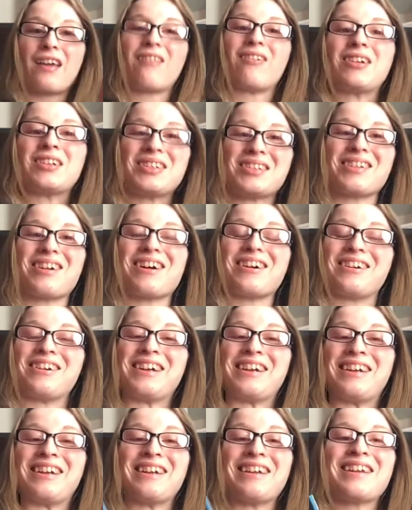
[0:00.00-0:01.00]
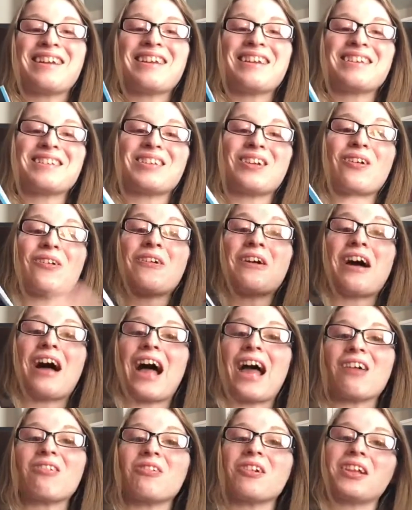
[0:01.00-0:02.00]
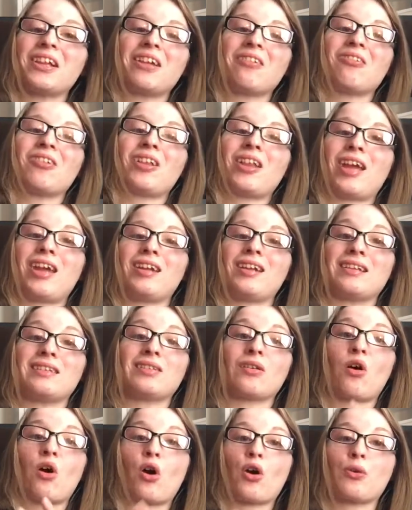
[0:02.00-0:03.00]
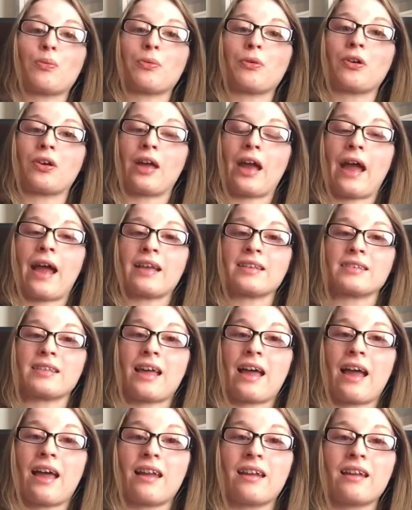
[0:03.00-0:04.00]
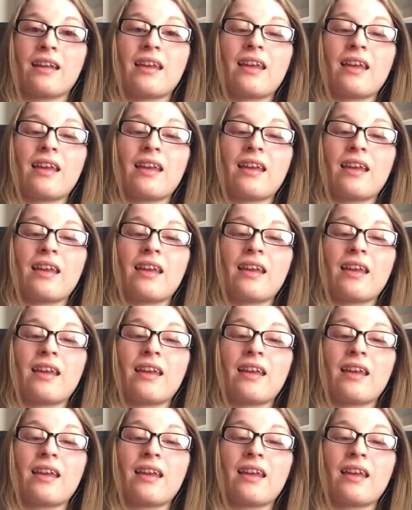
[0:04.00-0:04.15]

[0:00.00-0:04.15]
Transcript: which is all good. So I really related to Harper as that,